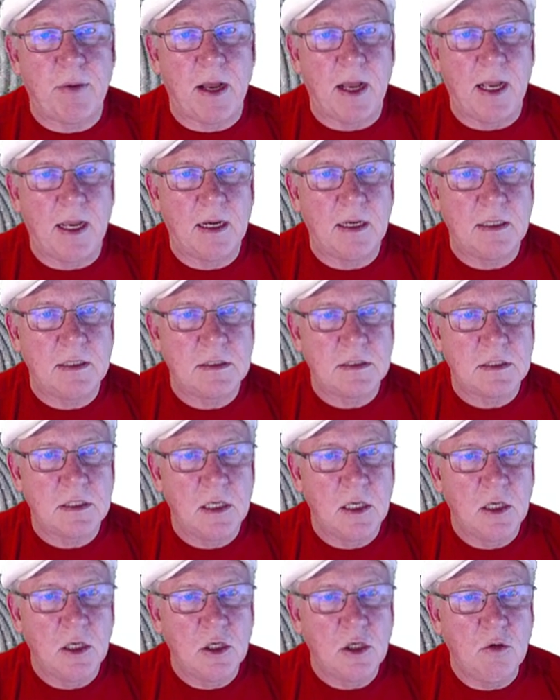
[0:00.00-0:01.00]
pilots.
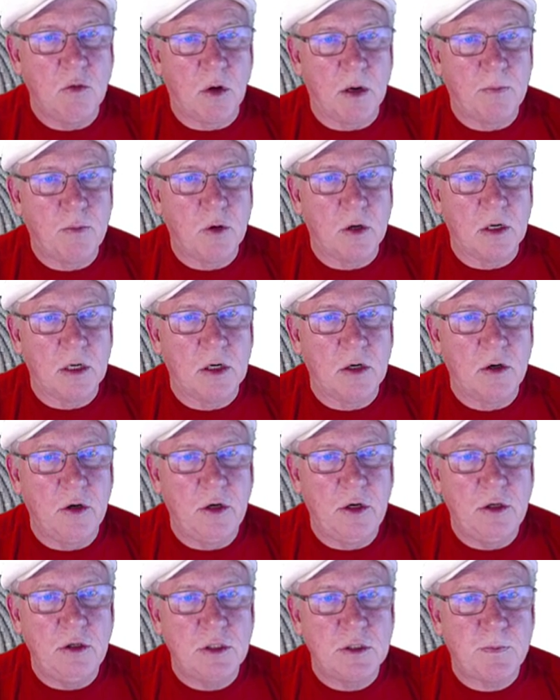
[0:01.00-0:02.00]
You want to put a little
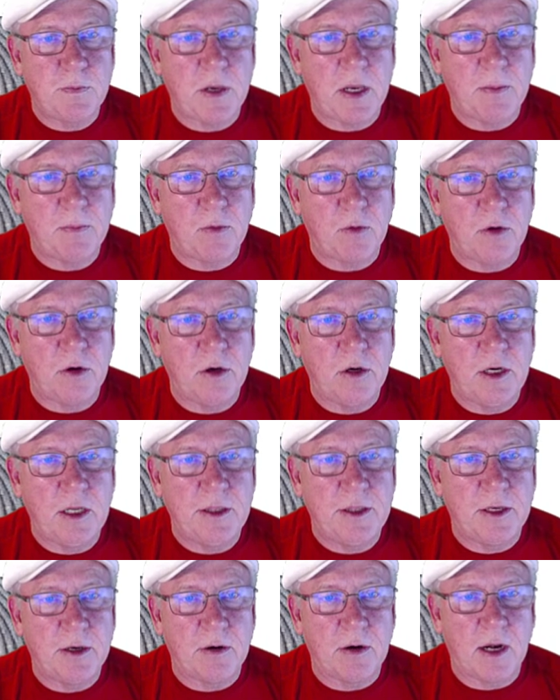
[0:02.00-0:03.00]
newspaper
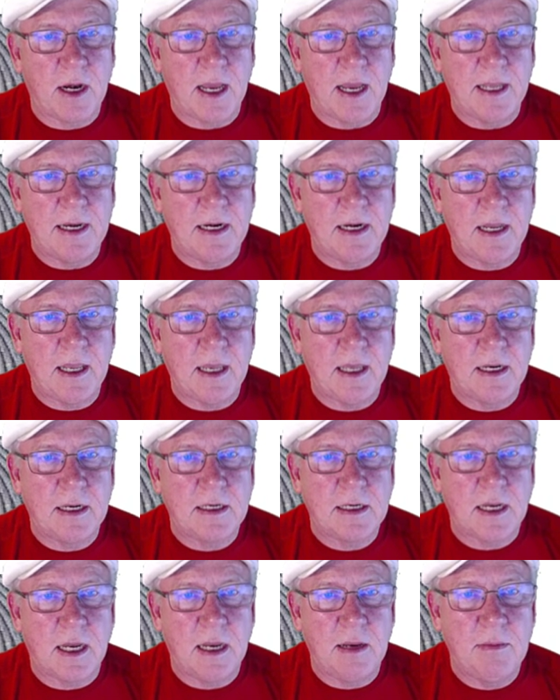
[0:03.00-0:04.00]
underneath here, light it ahead
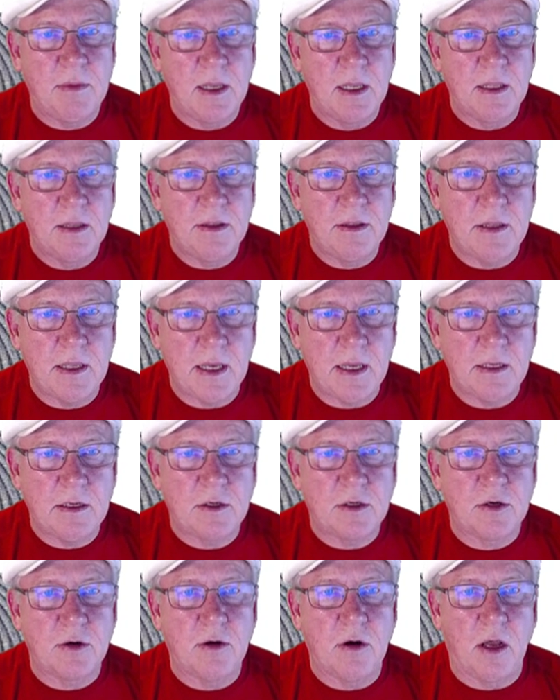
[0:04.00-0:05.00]
of time, then
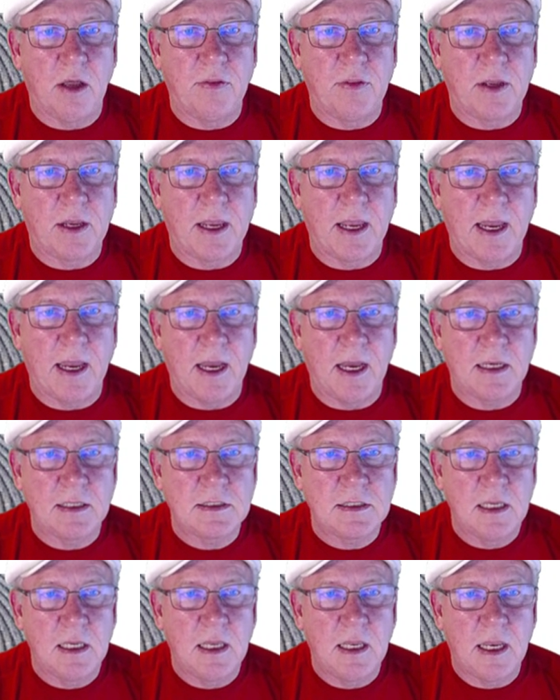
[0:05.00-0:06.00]
turn on the
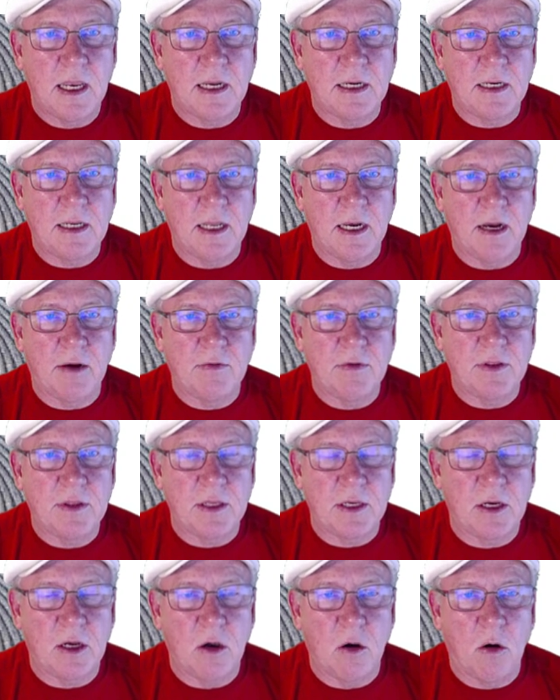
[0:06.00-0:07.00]
gas and get
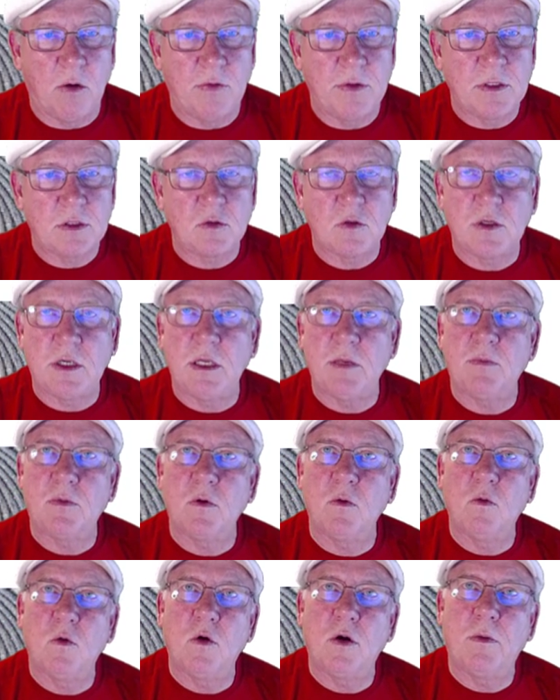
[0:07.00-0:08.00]
everything going. This will keep
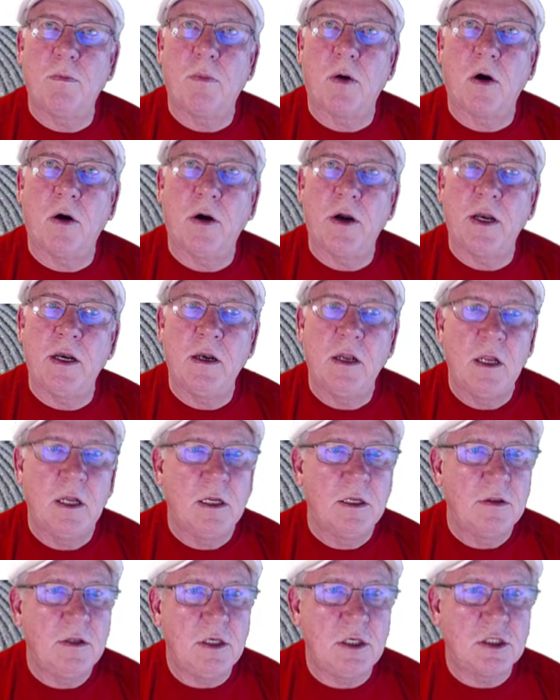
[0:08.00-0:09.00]
the wood burning.
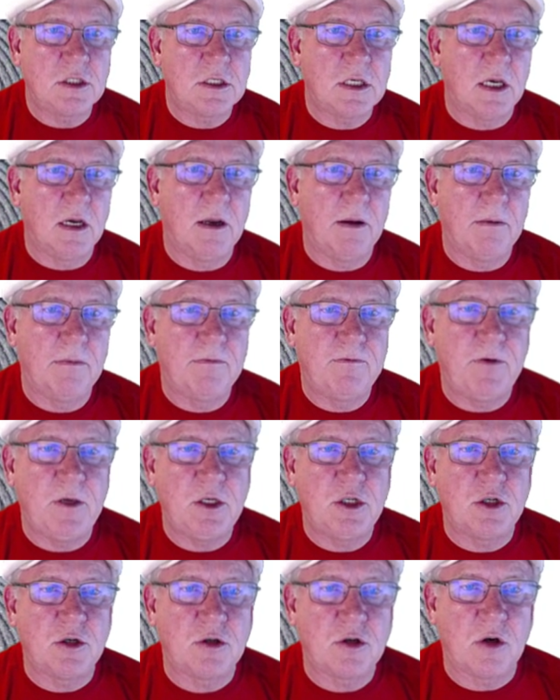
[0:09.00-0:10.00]
These
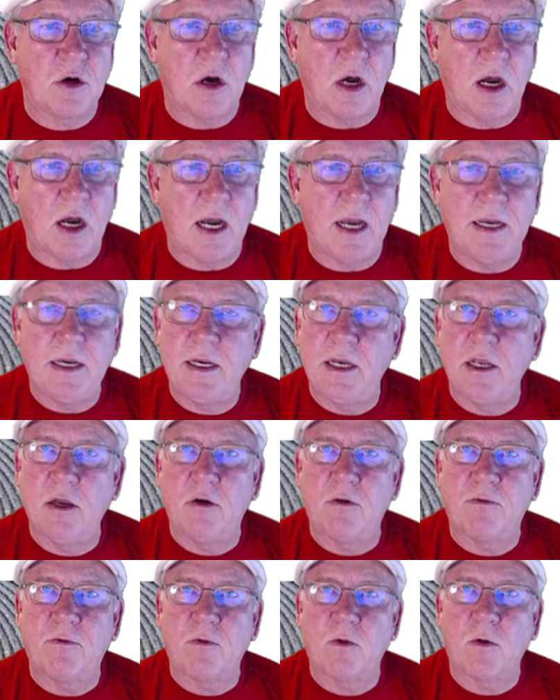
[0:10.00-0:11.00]
features are
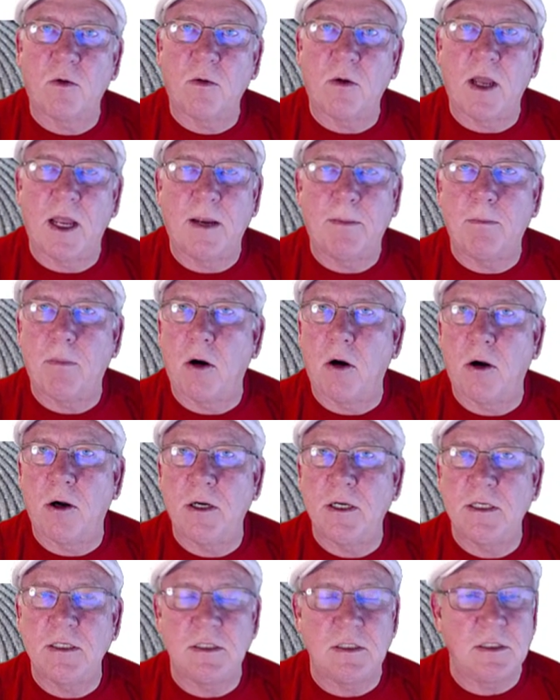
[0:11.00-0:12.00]
ideal for like
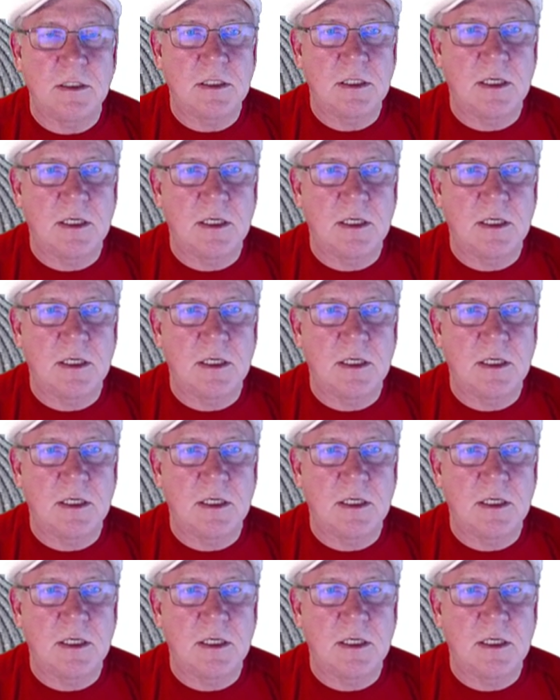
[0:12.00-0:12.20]
parties and